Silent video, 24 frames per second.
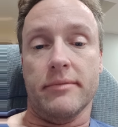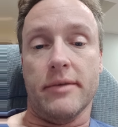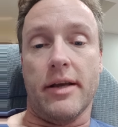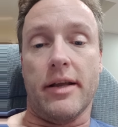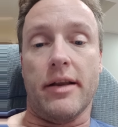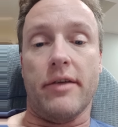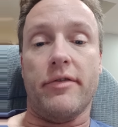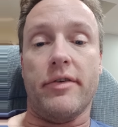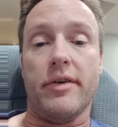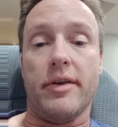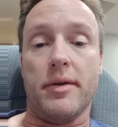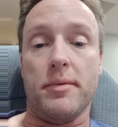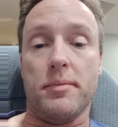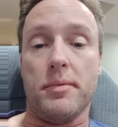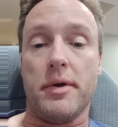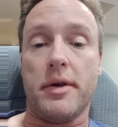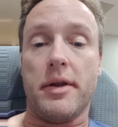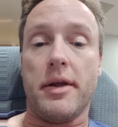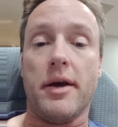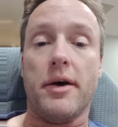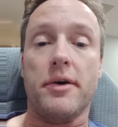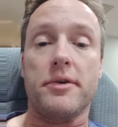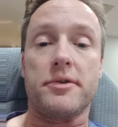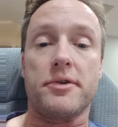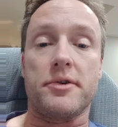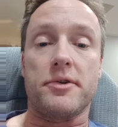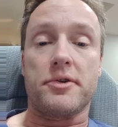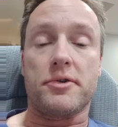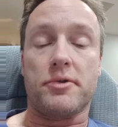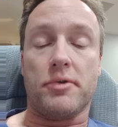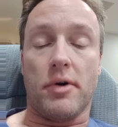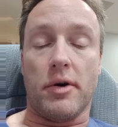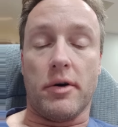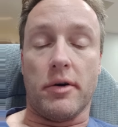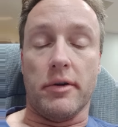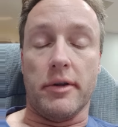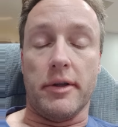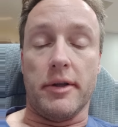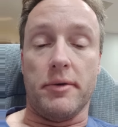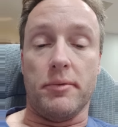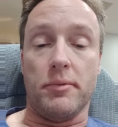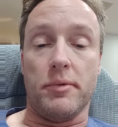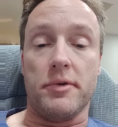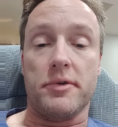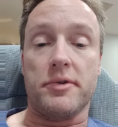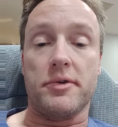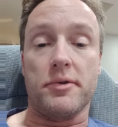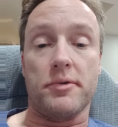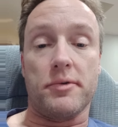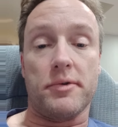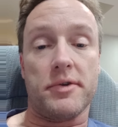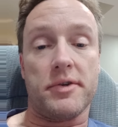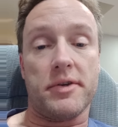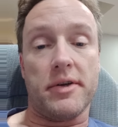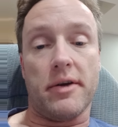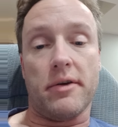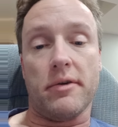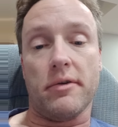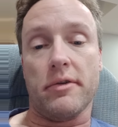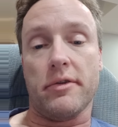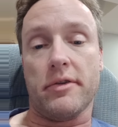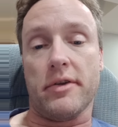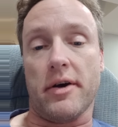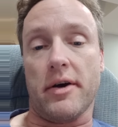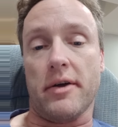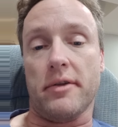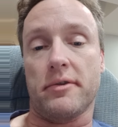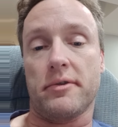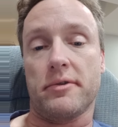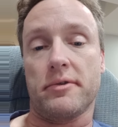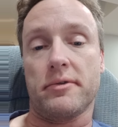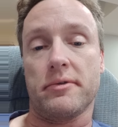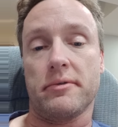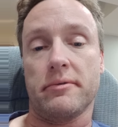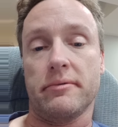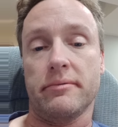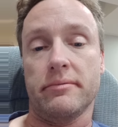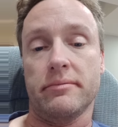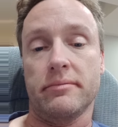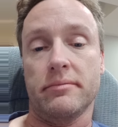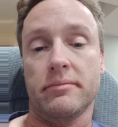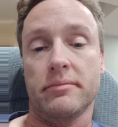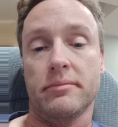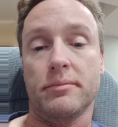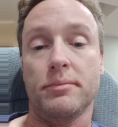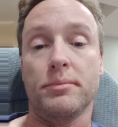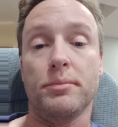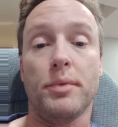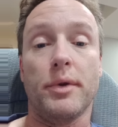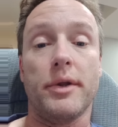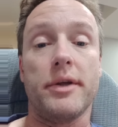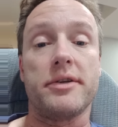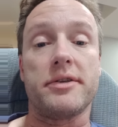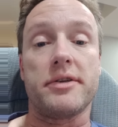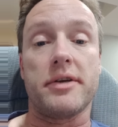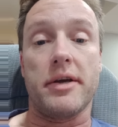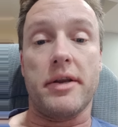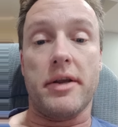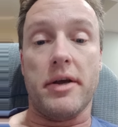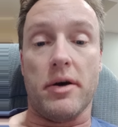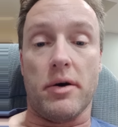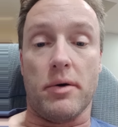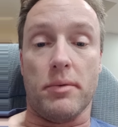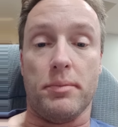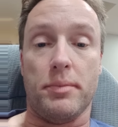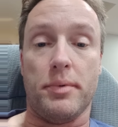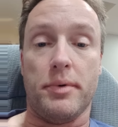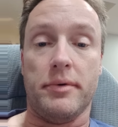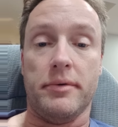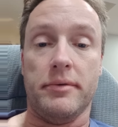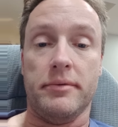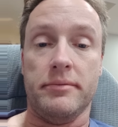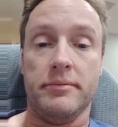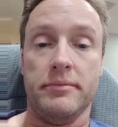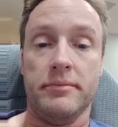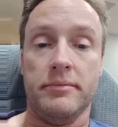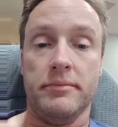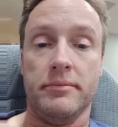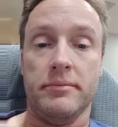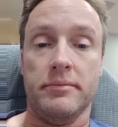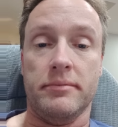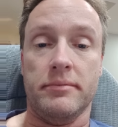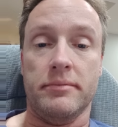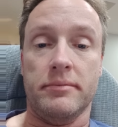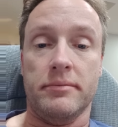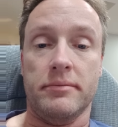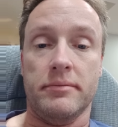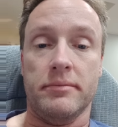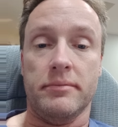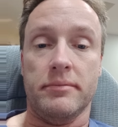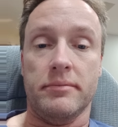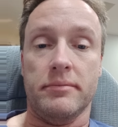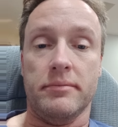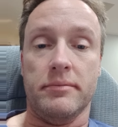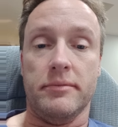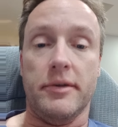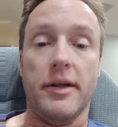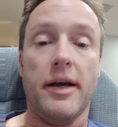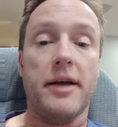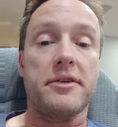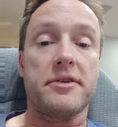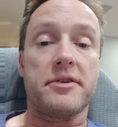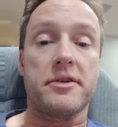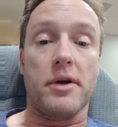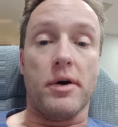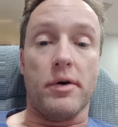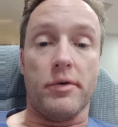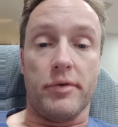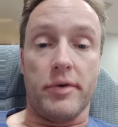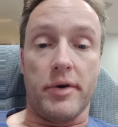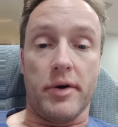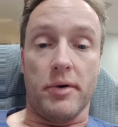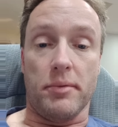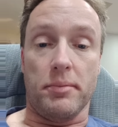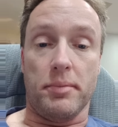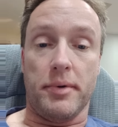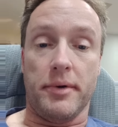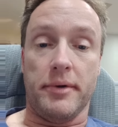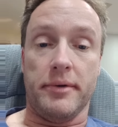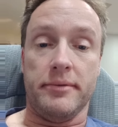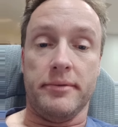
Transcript: And if anybody else is struggling with suicidal thoughts, please get help not self help.